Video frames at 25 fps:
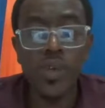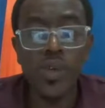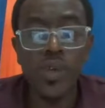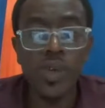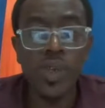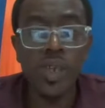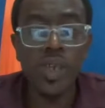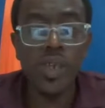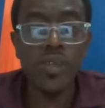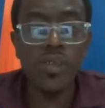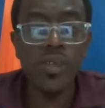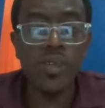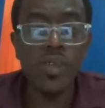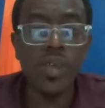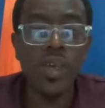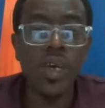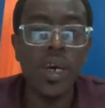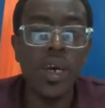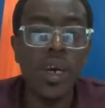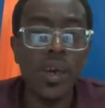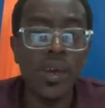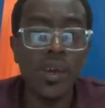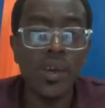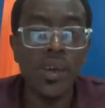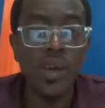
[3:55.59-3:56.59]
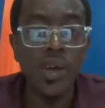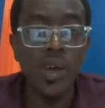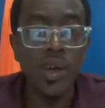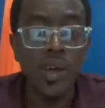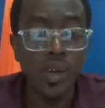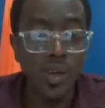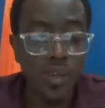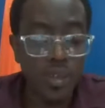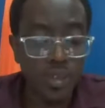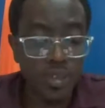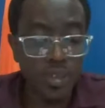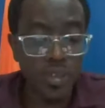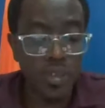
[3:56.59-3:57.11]
Today's tie
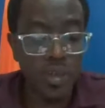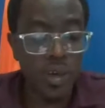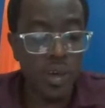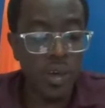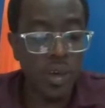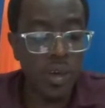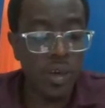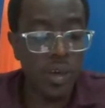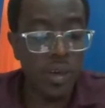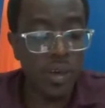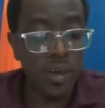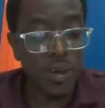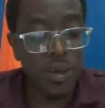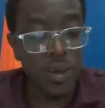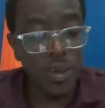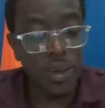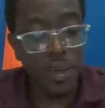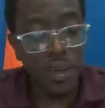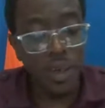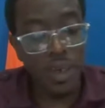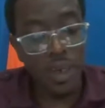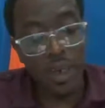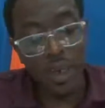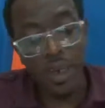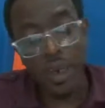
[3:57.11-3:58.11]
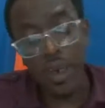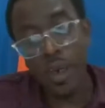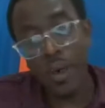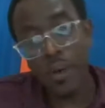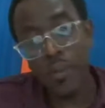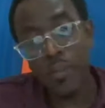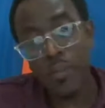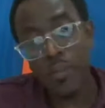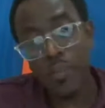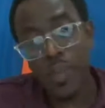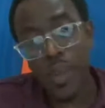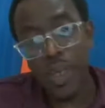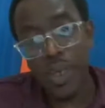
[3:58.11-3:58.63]
saw
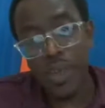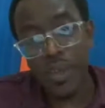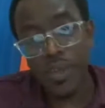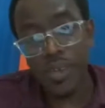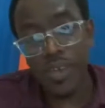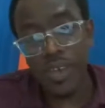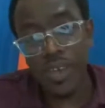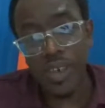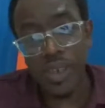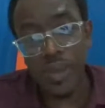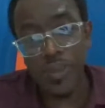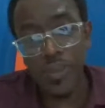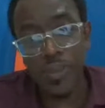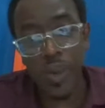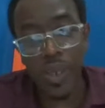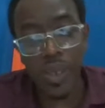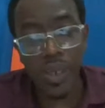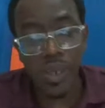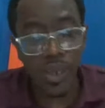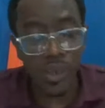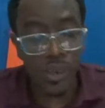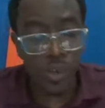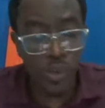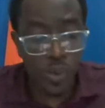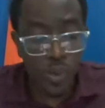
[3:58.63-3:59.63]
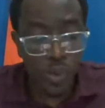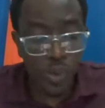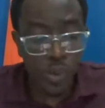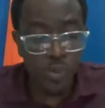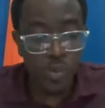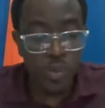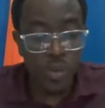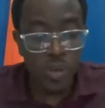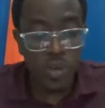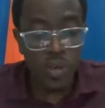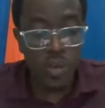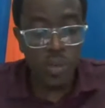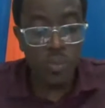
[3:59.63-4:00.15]
PSG playing at home